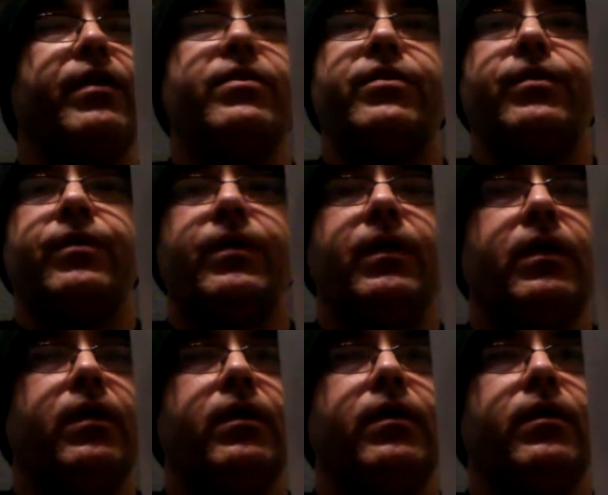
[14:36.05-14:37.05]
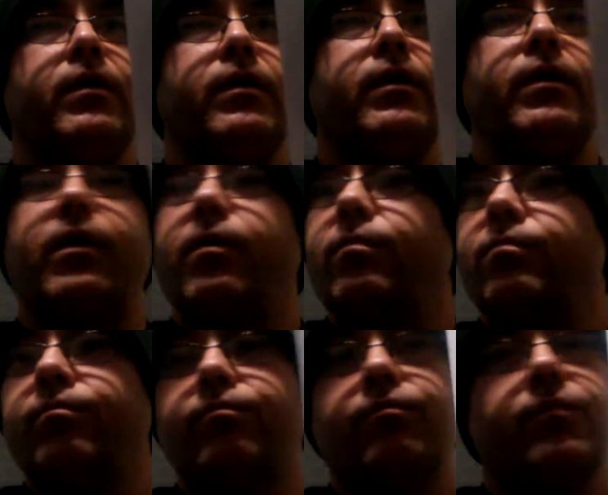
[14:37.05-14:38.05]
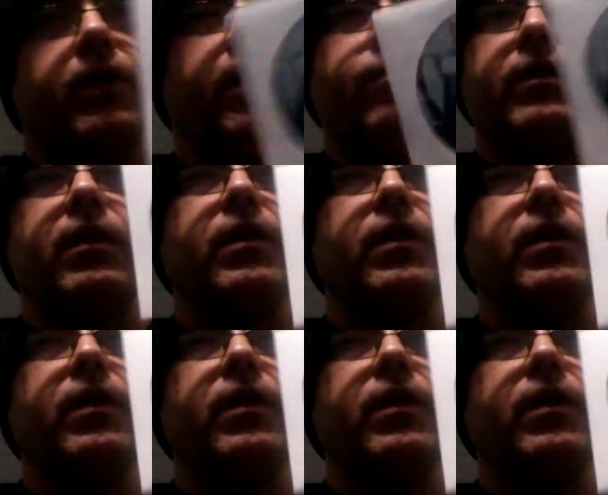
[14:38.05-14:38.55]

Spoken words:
this. I would